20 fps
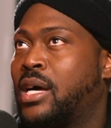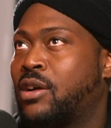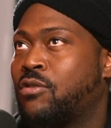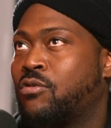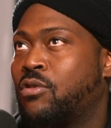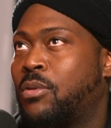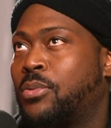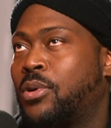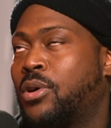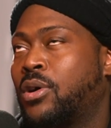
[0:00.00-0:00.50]
I
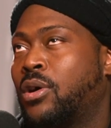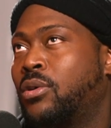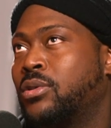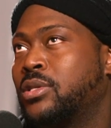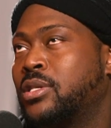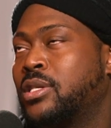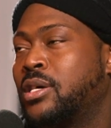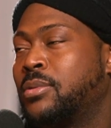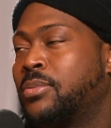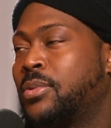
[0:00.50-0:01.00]
grew up on
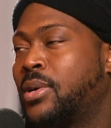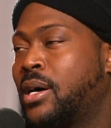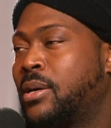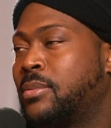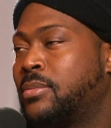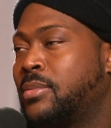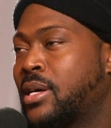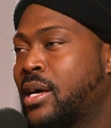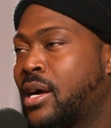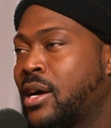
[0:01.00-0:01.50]
golden hip
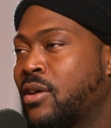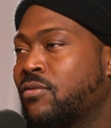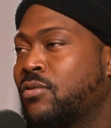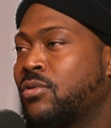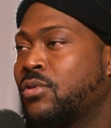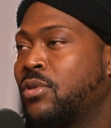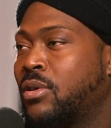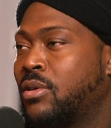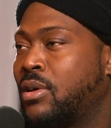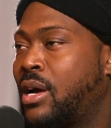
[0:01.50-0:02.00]
hop. Like I
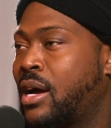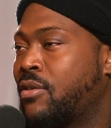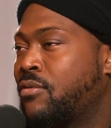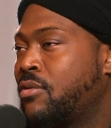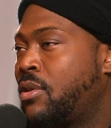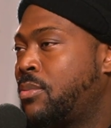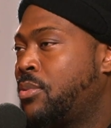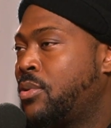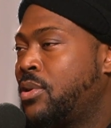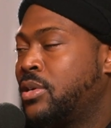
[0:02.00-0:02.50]

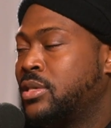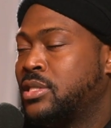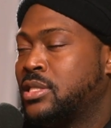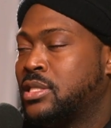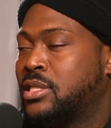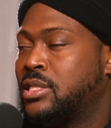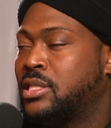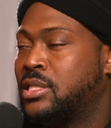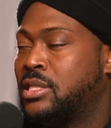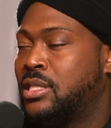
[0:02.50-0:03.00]
grew up on
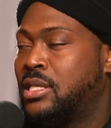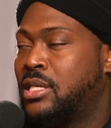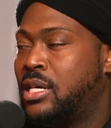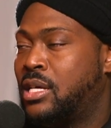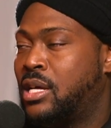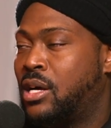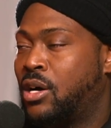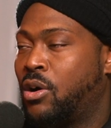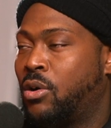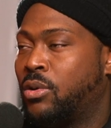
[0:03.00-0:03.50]
just
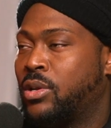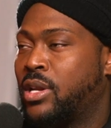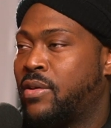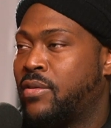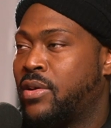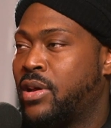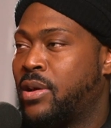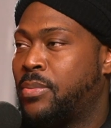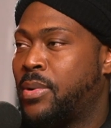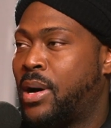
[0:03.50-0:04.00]
a golden
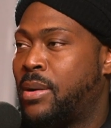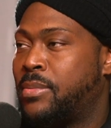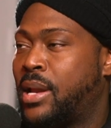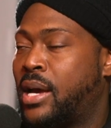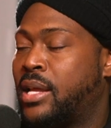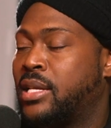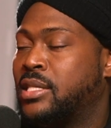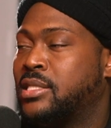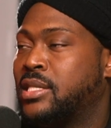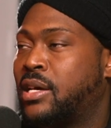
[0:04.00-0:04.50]
era hip hop,
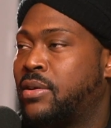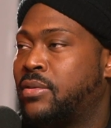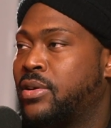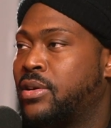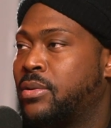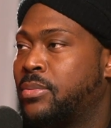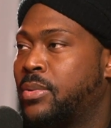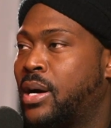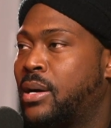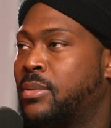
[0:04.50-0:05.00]
90s
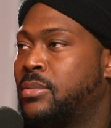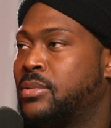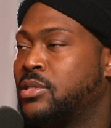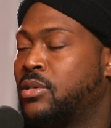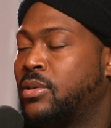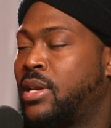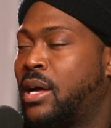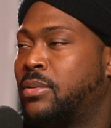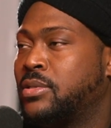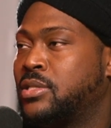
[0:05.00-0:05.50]
era hip hop.
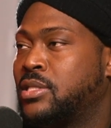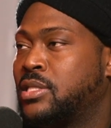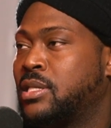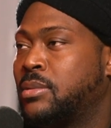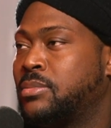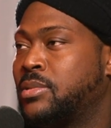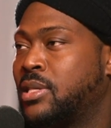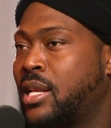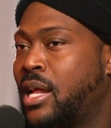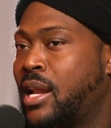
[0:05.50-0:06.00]
So that was just
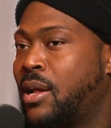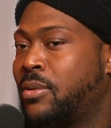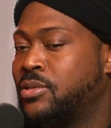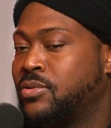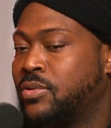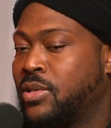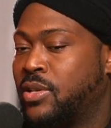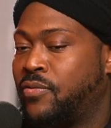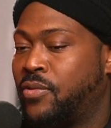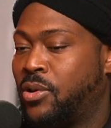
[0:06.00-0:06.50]
something that I
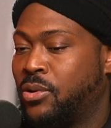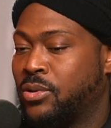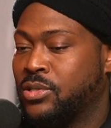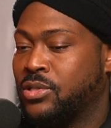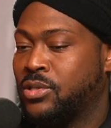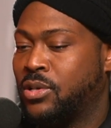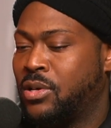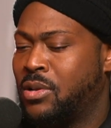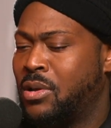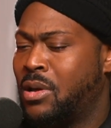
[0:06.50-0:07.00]
was really
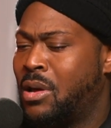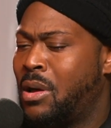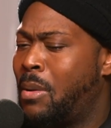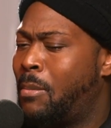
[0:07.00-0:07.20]
focused on.